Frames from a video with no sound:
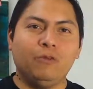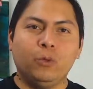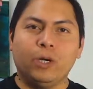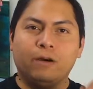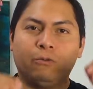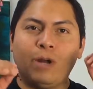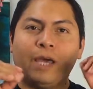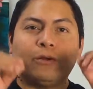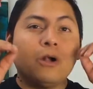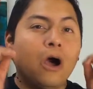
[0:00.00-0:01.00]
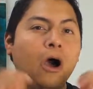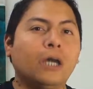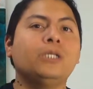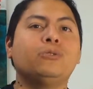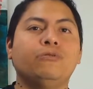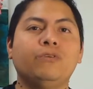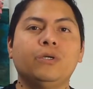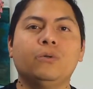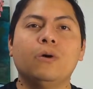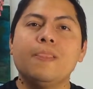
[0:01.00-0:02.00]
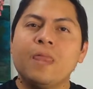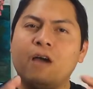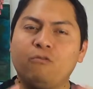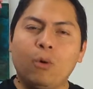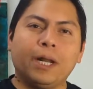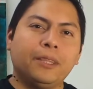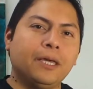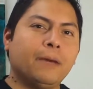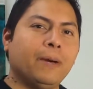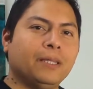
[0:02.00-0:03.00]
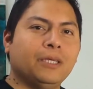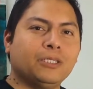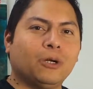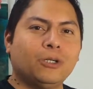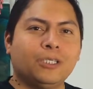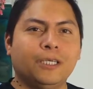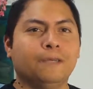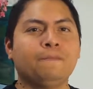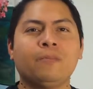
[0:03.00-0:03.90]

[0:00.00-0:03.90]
you a rather honest review of what I think about this RC.